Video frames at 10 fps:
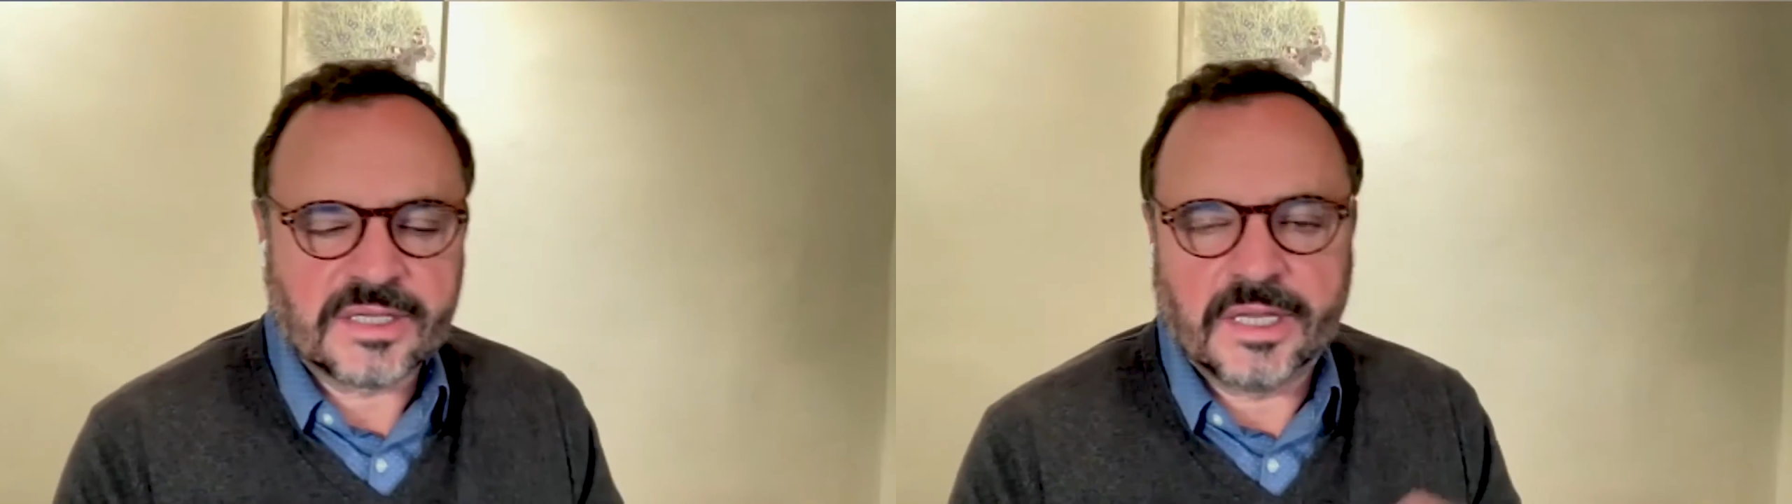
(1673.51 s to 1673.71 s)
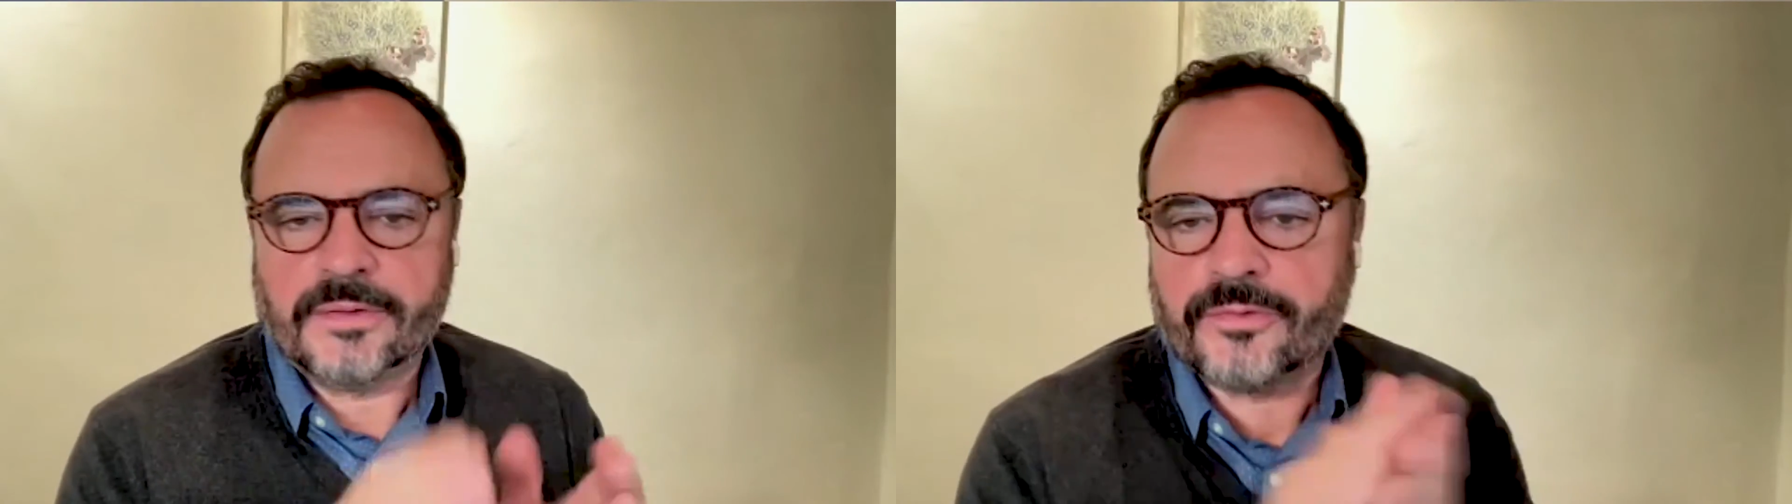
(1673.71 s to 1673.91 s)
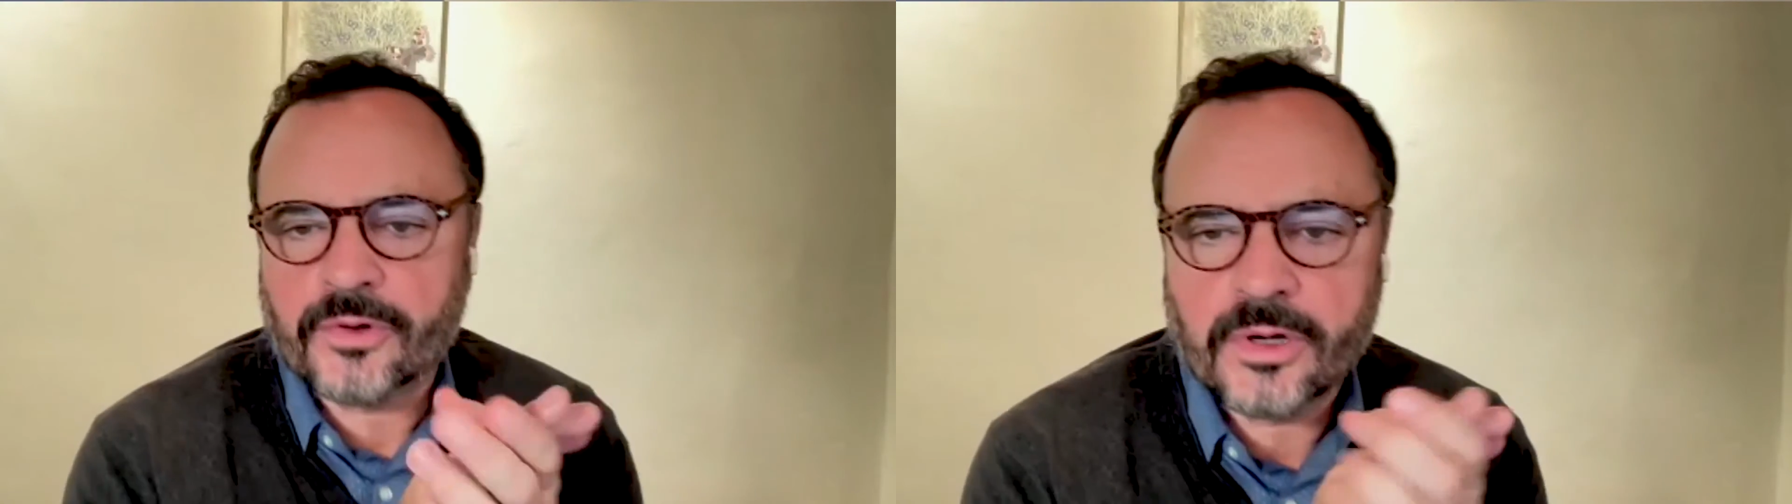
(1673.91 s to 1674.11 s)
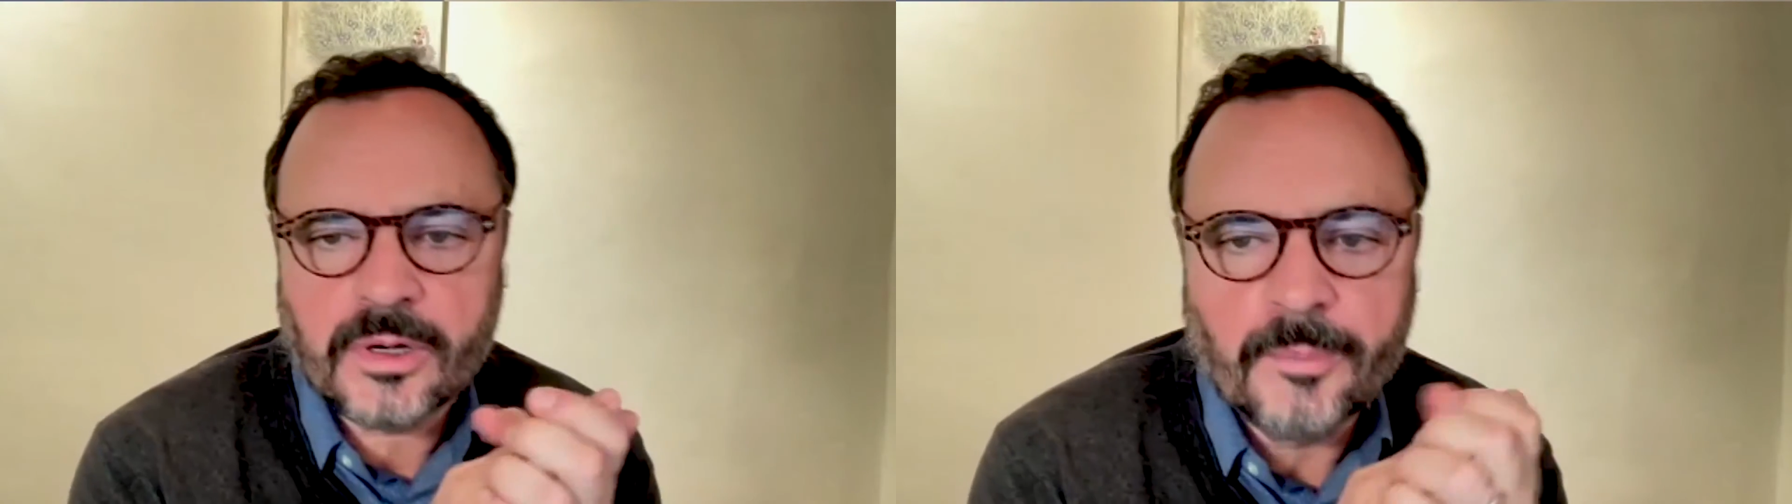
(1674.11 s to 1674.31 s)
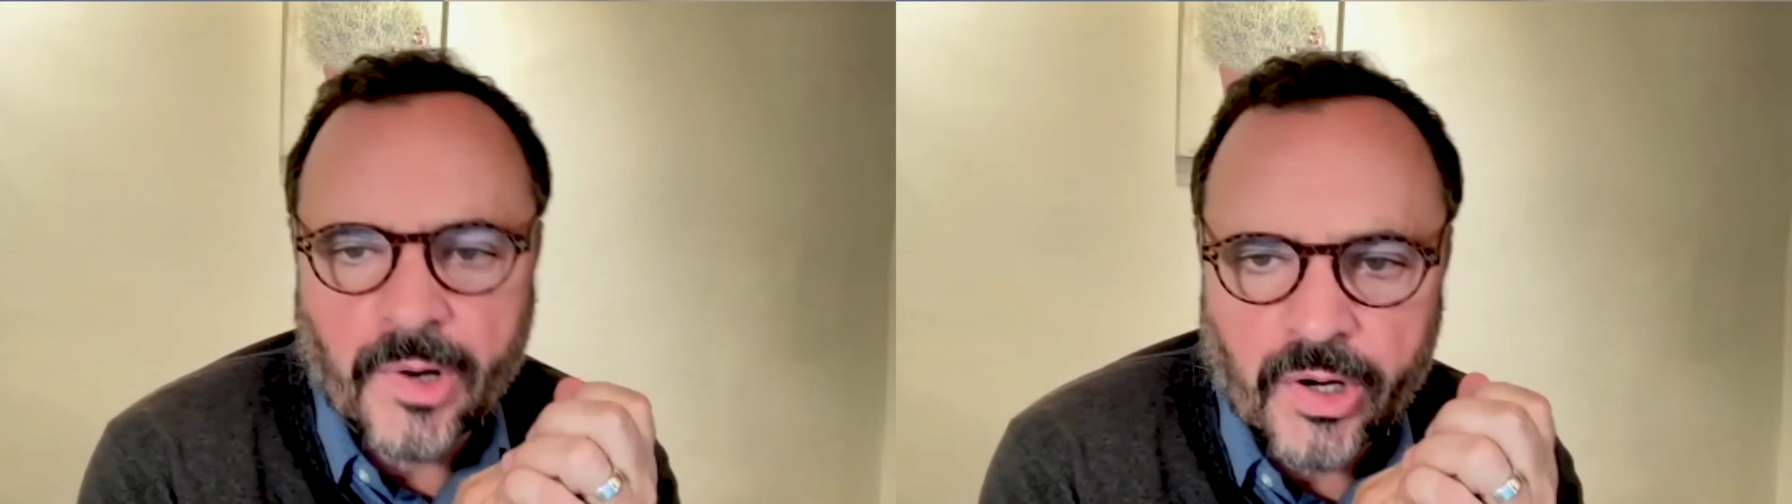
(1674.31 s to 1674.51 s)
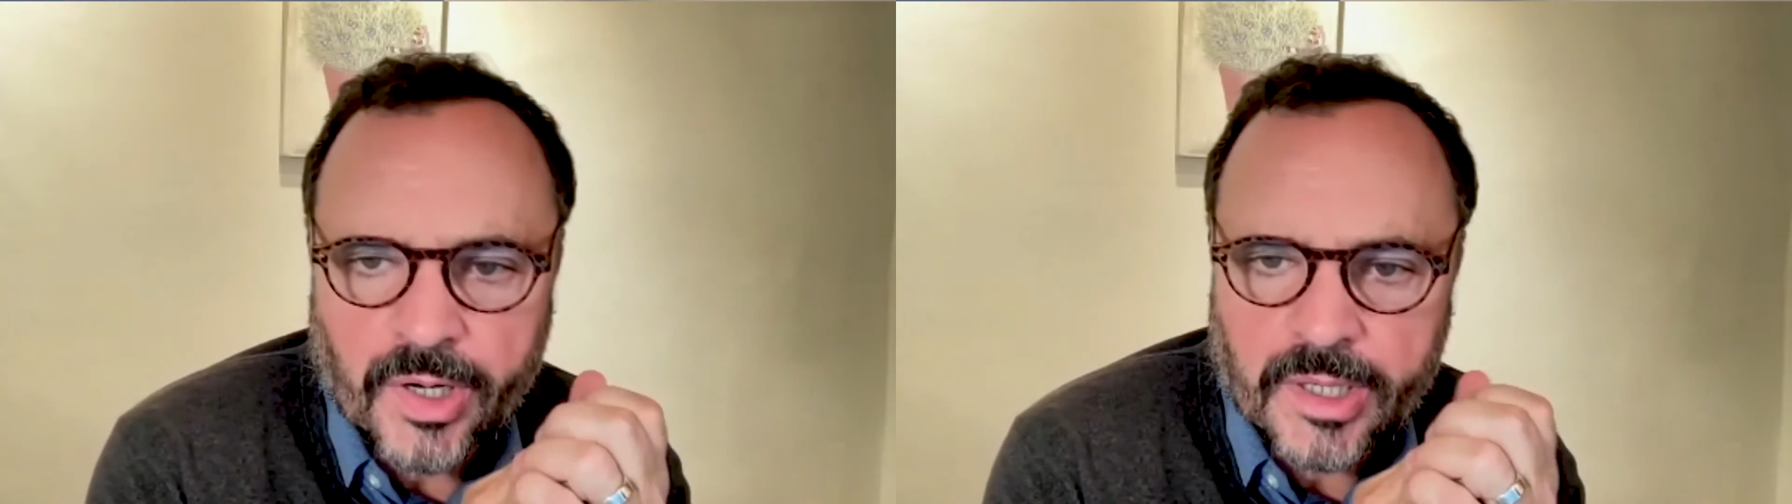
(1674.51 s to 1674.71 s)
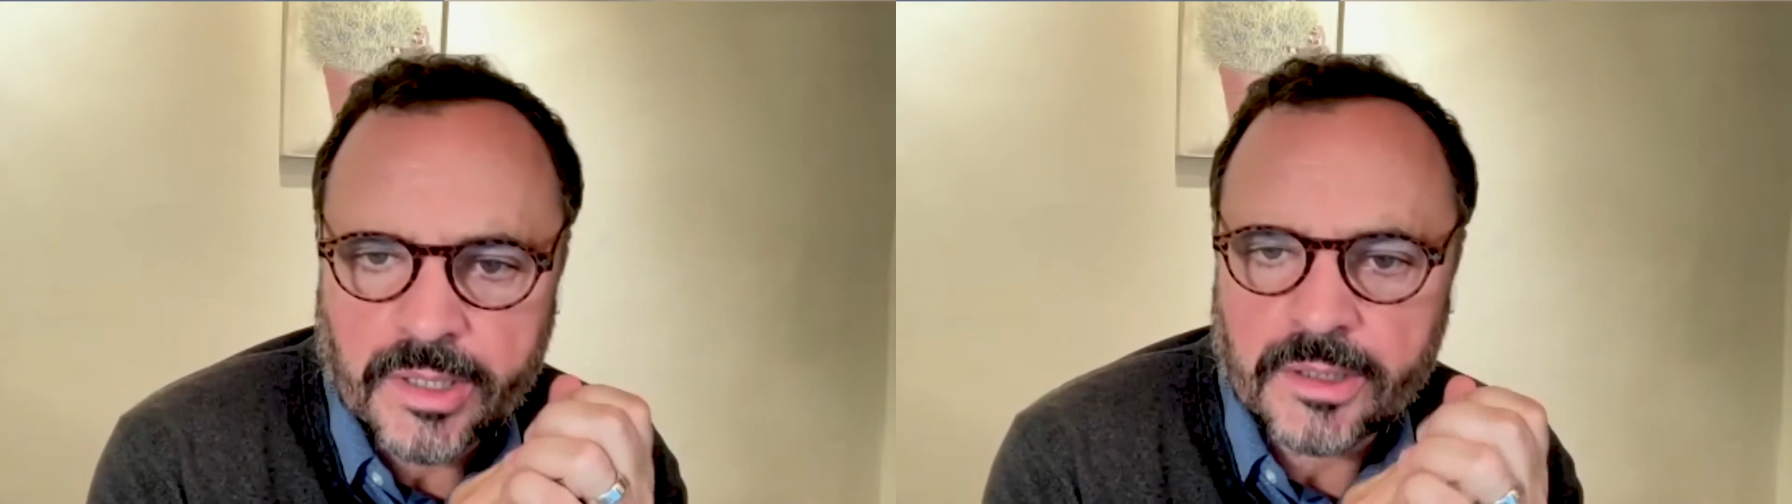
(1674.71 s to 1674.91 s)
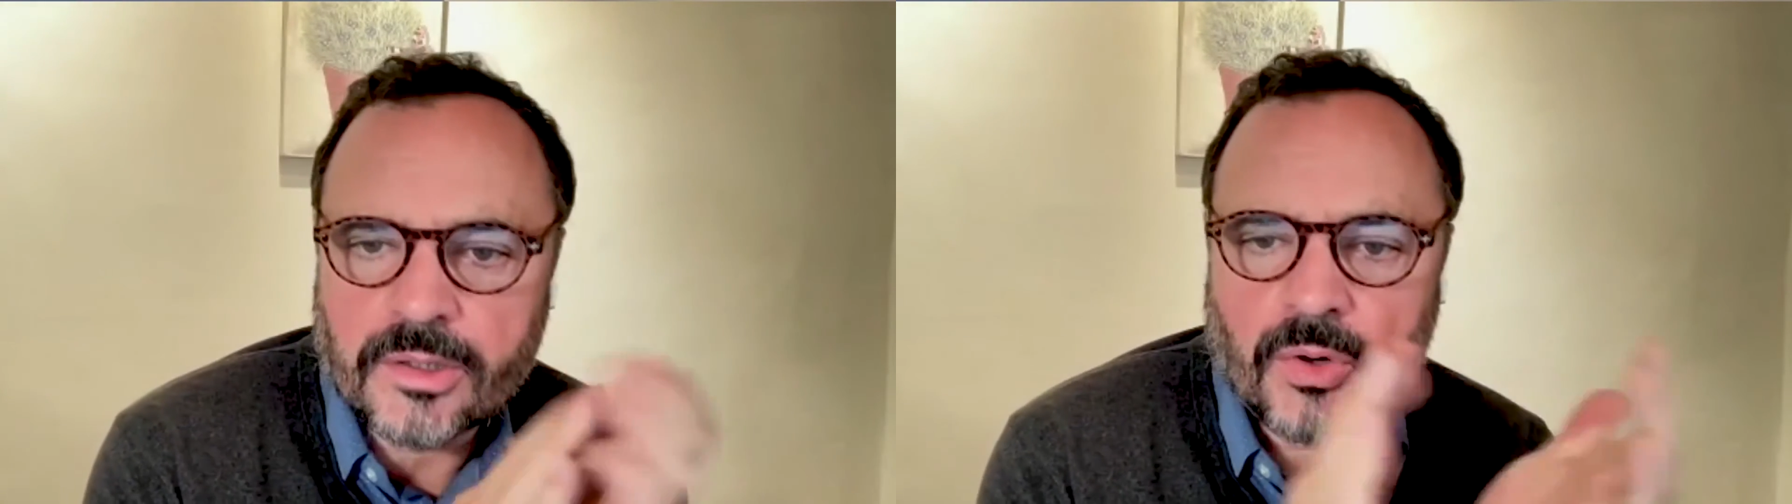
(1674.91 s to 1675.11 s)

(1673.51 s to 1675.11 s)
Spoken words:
if you're an American